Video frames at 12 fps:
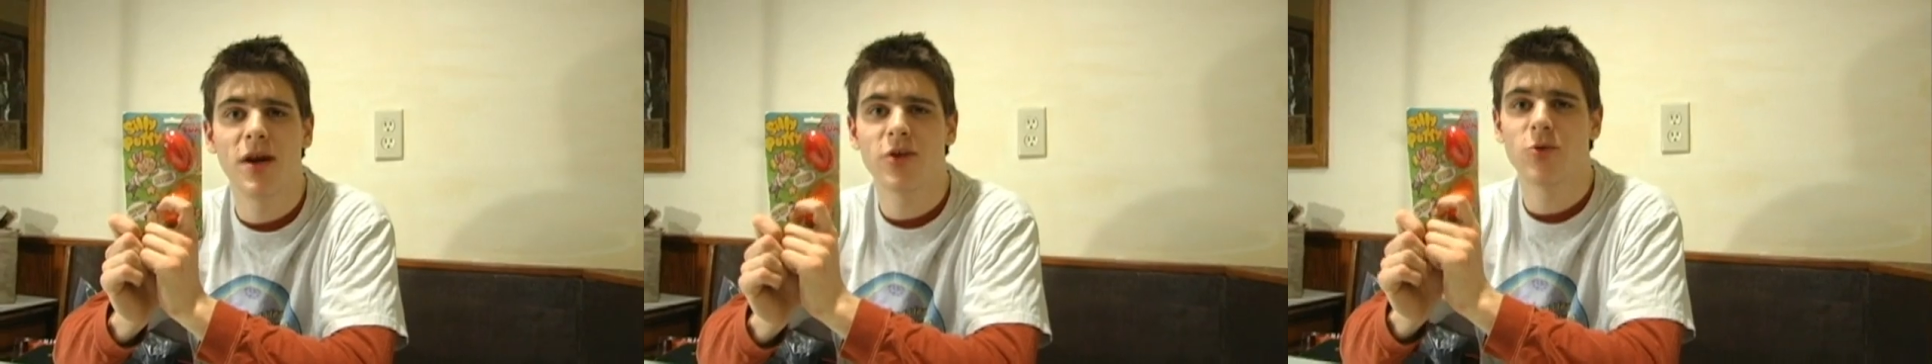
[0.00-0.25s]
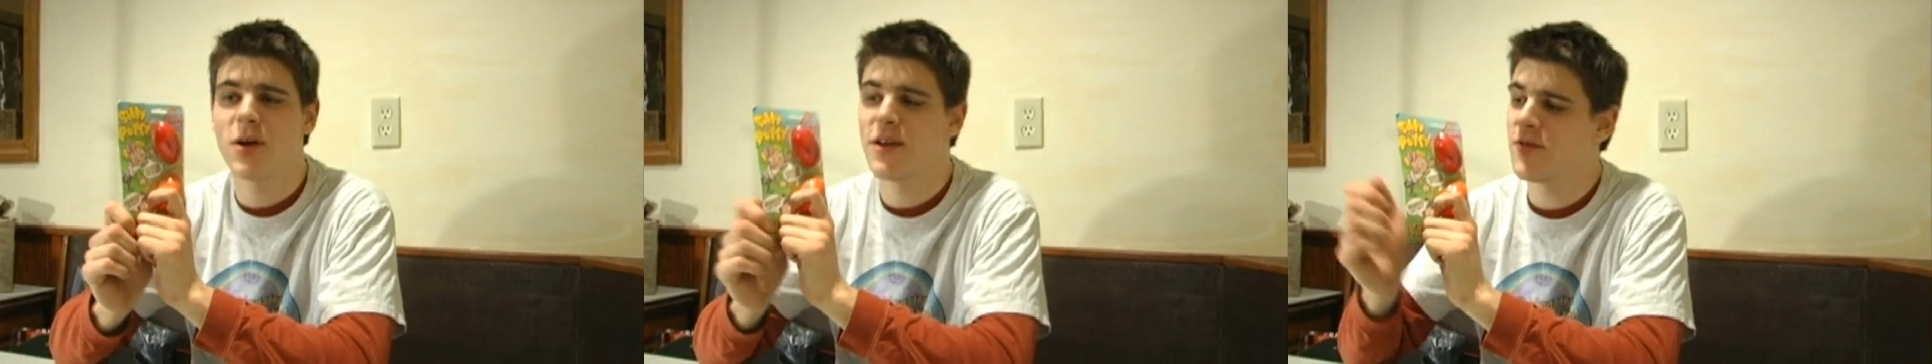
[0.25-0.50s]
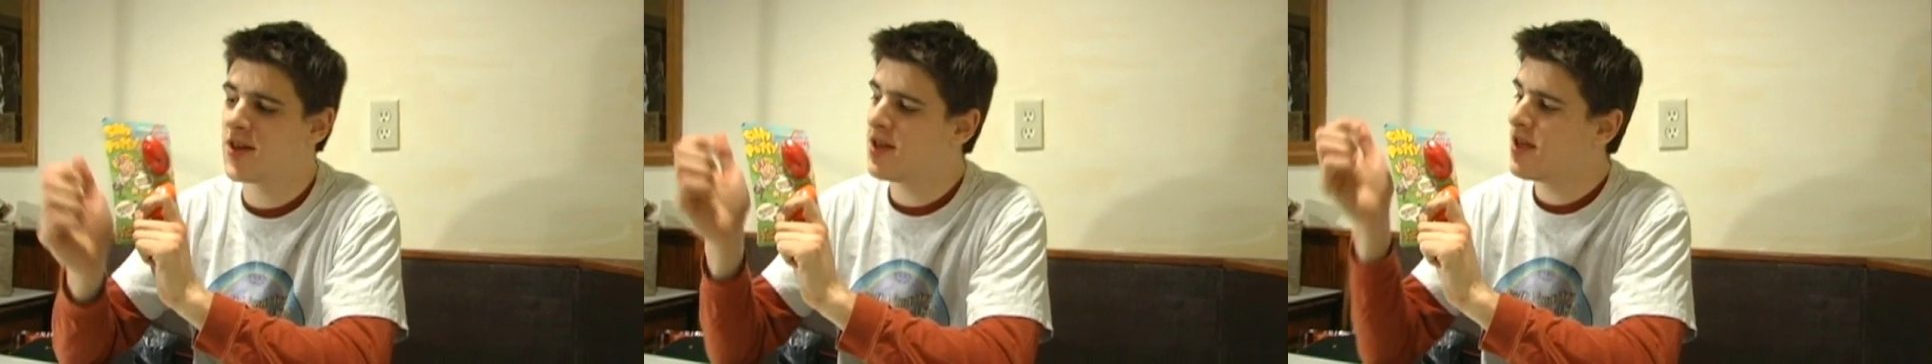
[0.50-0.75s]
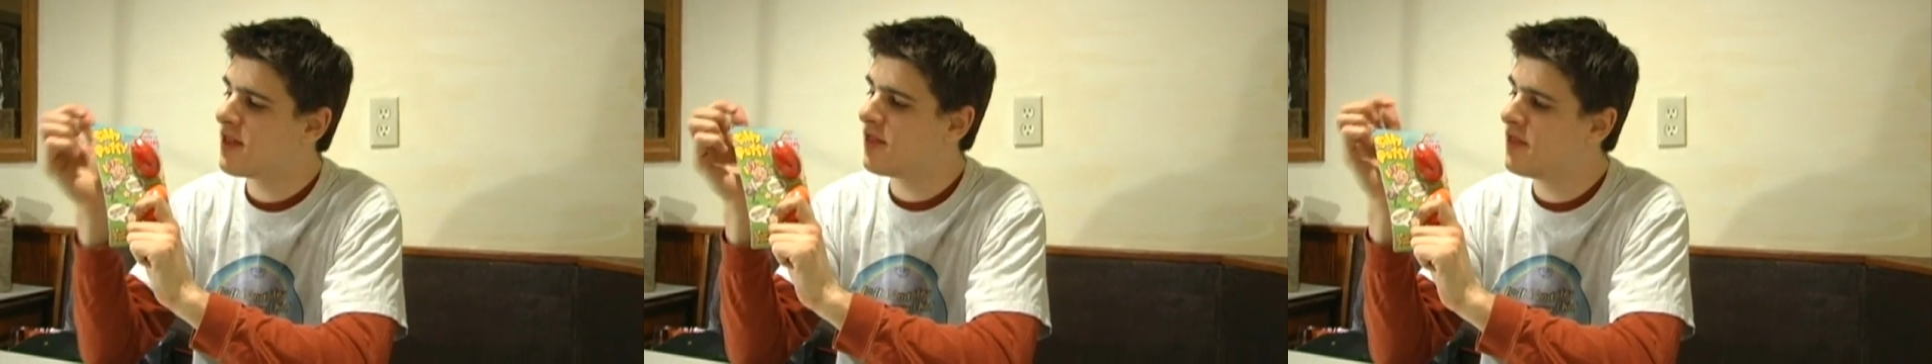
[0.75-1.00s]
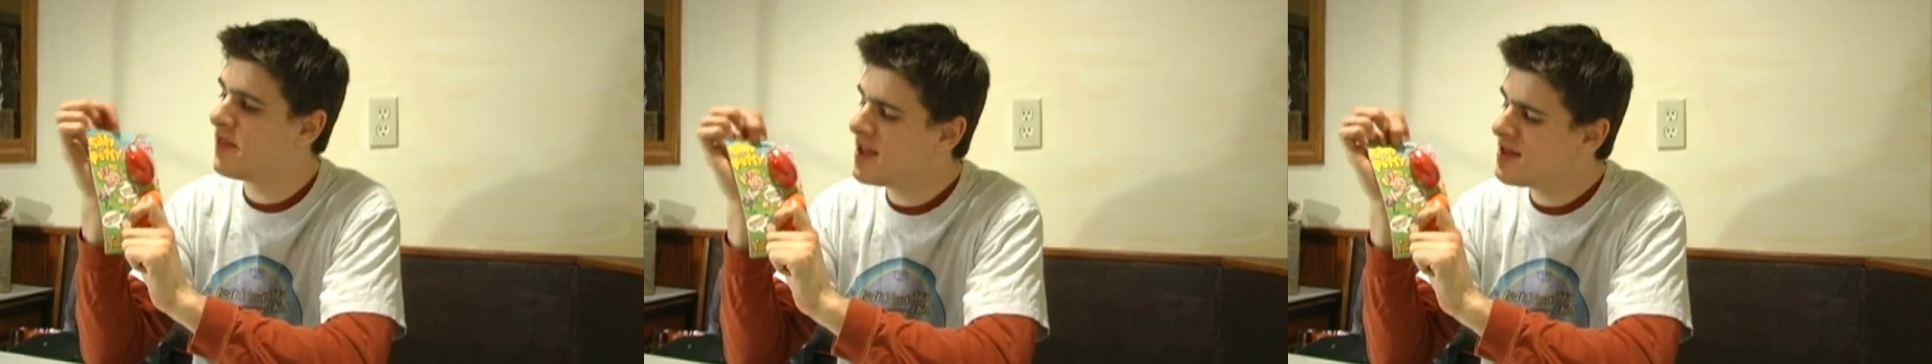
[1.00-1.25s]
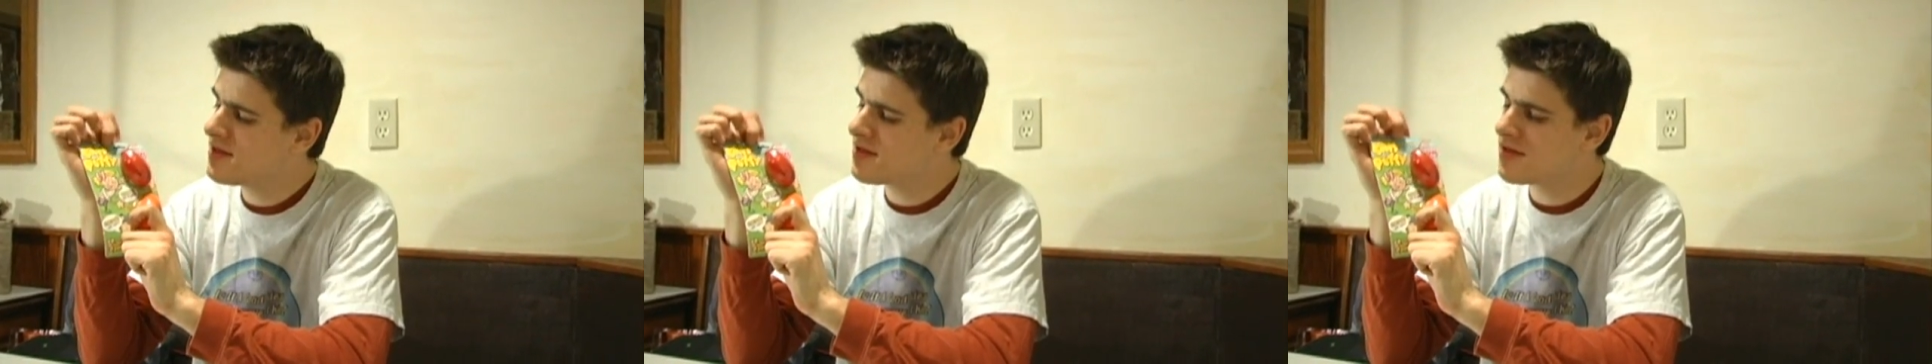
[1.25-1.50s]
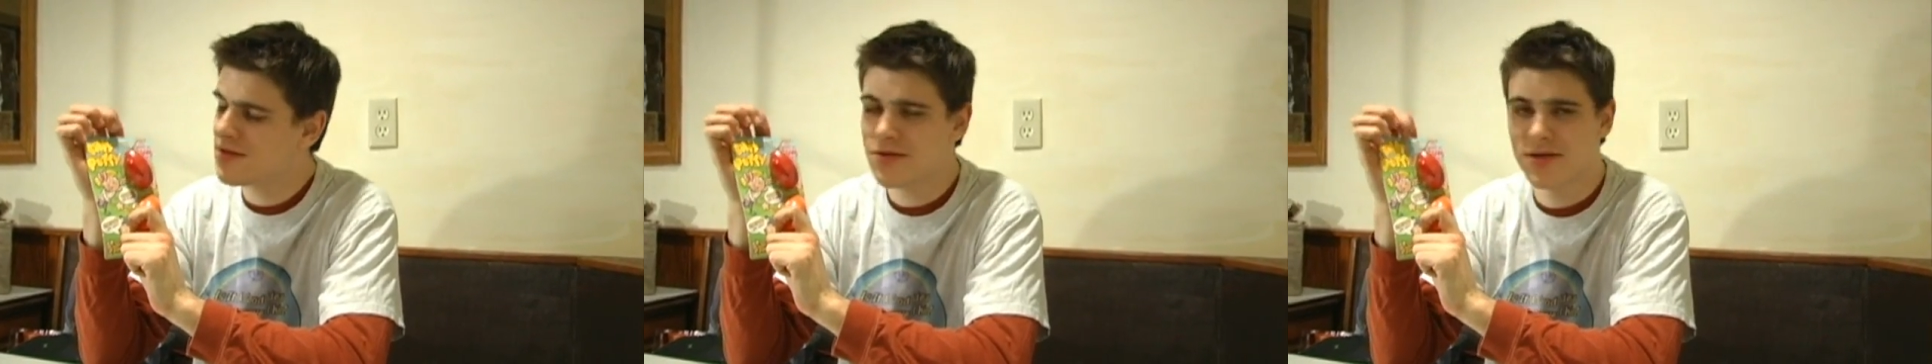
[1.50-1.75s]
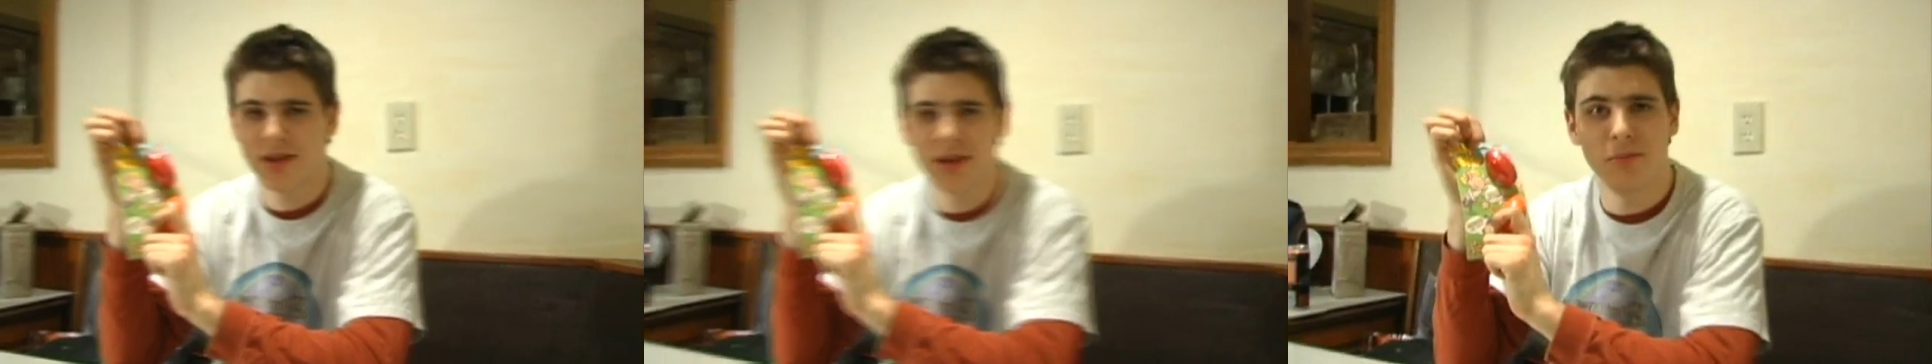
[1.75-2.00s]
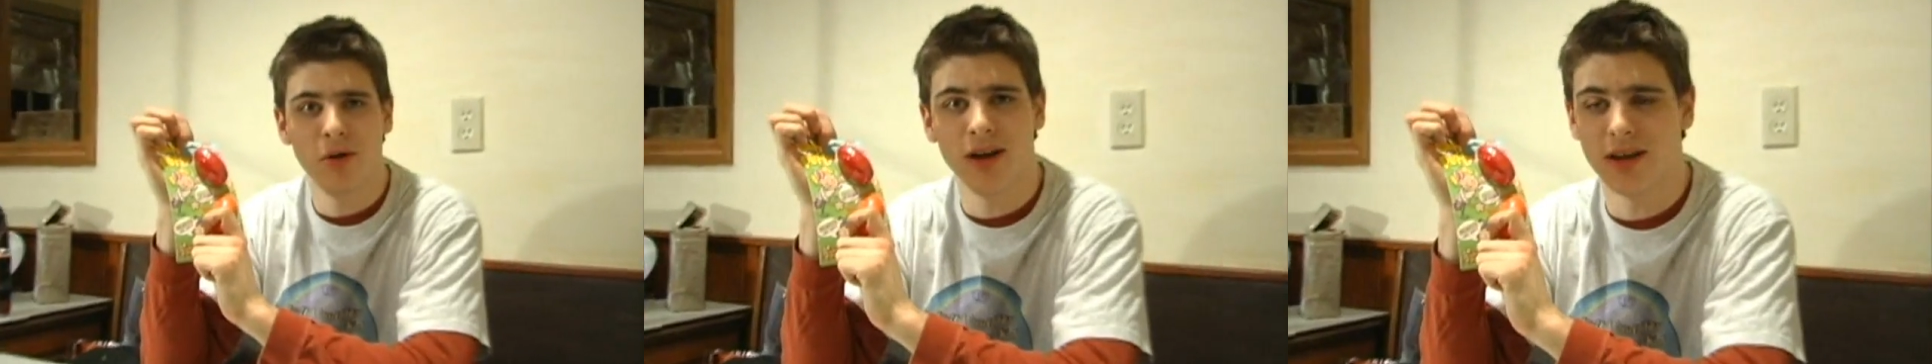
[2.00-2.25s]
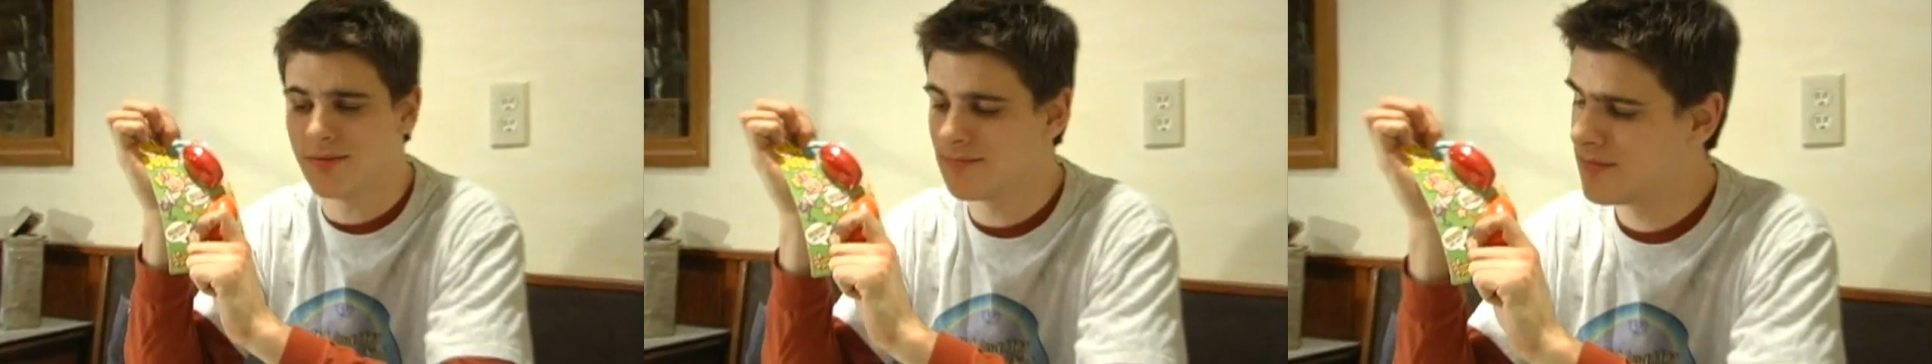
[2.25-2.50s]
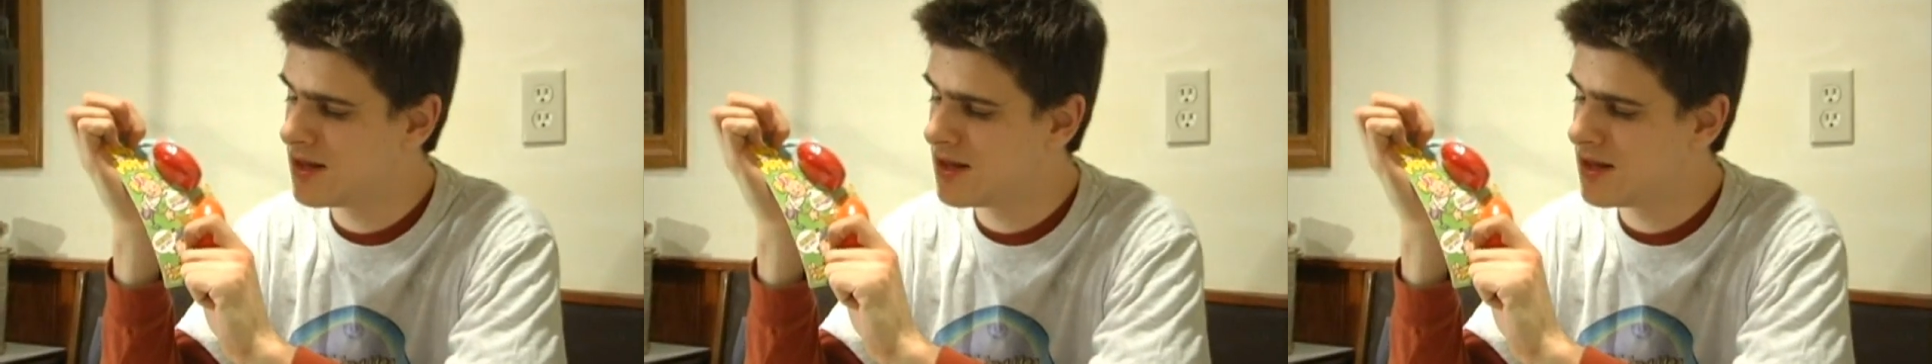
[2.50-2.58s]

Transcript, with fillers: microwaving this Silly Putty.